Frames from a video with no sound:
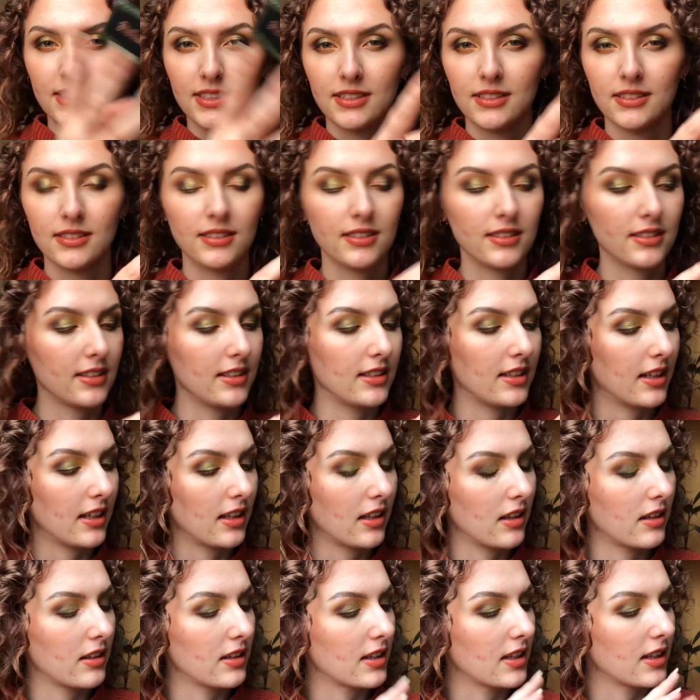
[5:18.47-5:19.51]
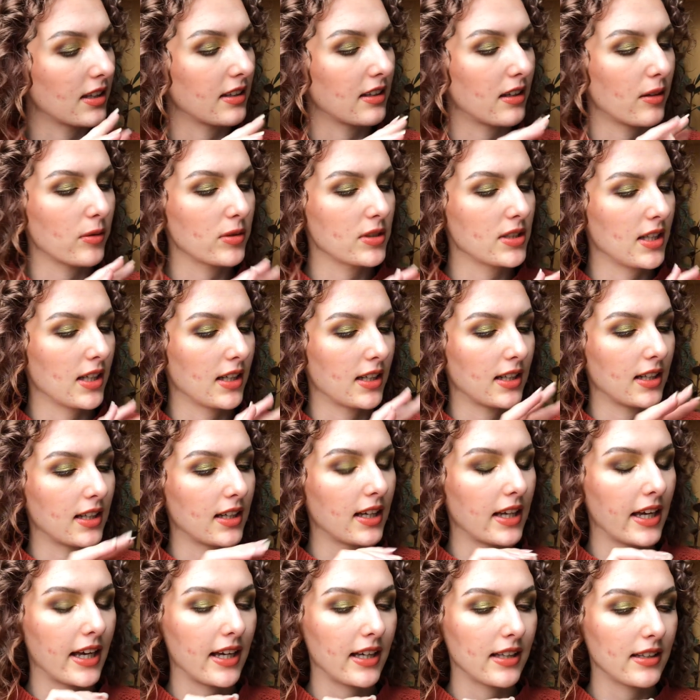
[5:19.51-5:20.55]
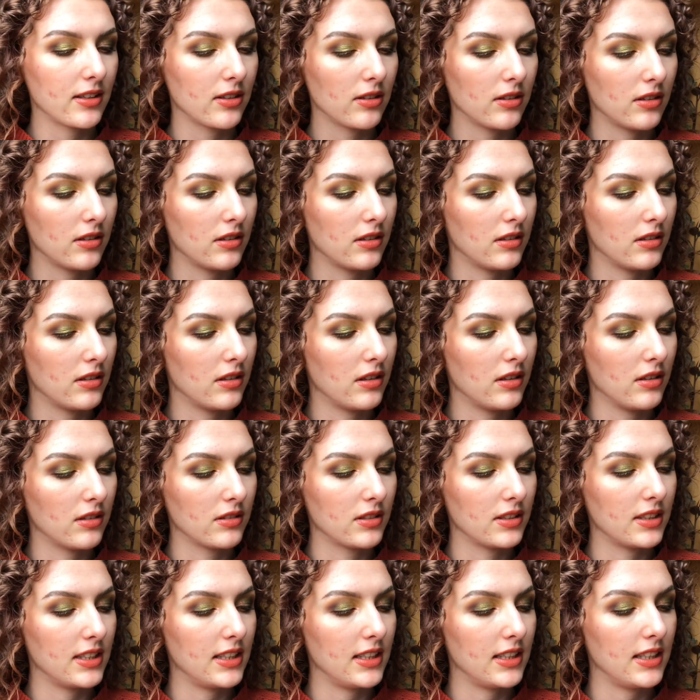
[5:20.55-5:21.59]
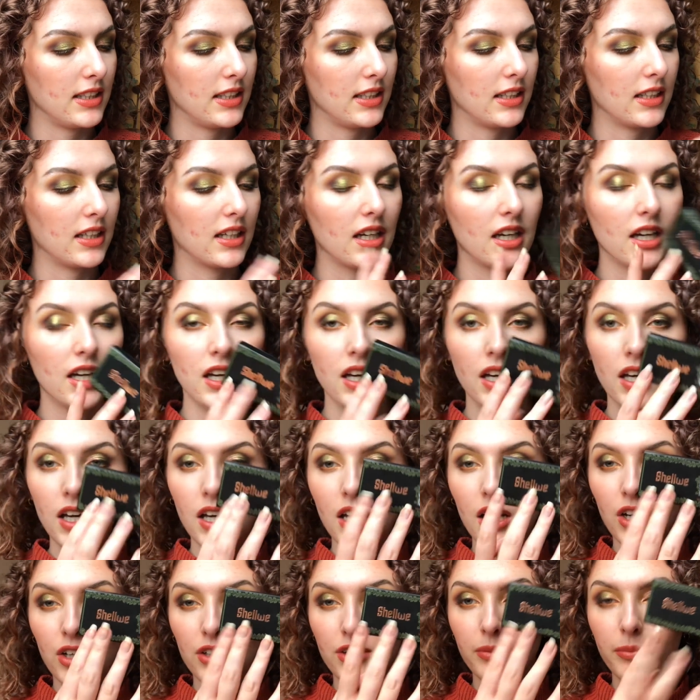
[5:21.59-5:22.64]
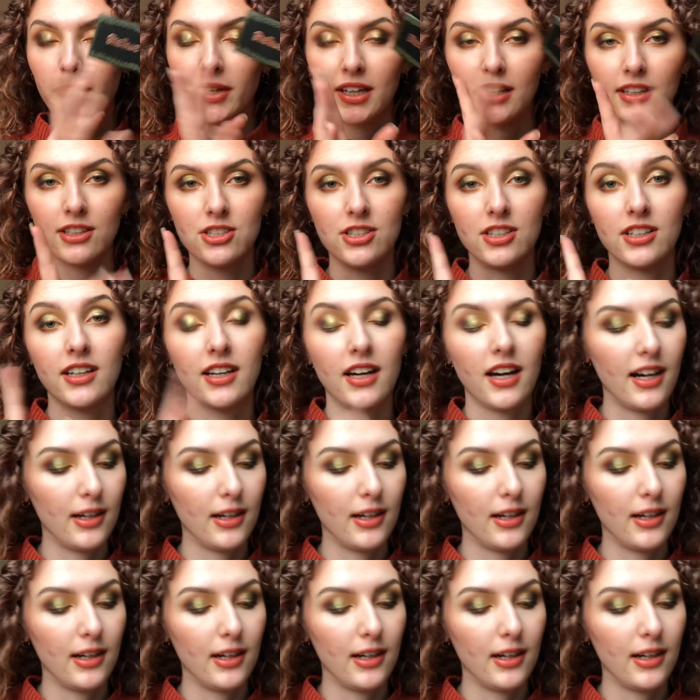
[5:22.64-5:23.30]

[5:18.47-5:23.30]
and I just think there was like a cat on the packaging.